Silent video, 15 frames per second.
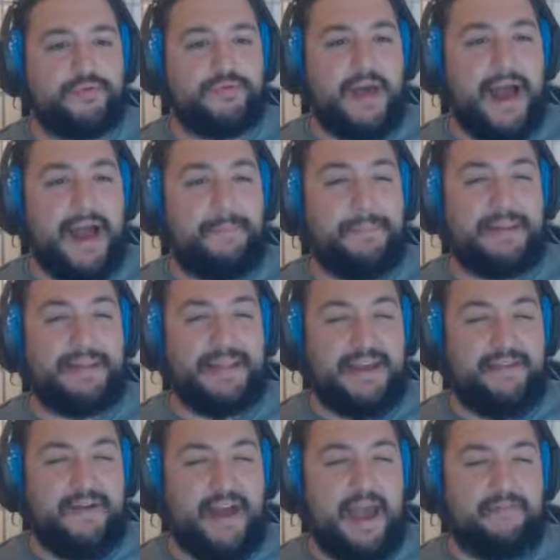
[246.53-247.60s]
I
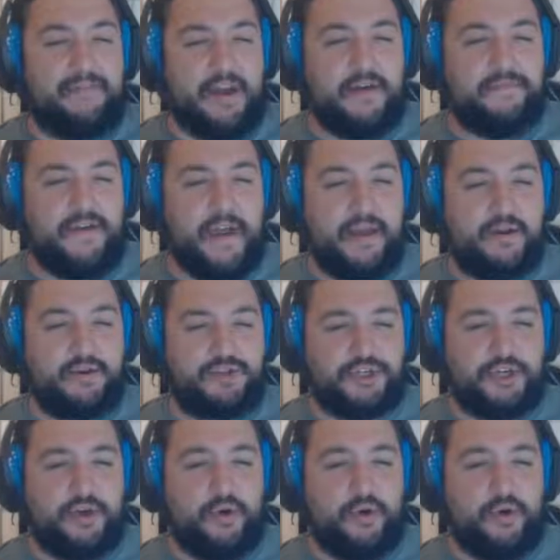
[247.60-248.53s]
believe I have enough energy to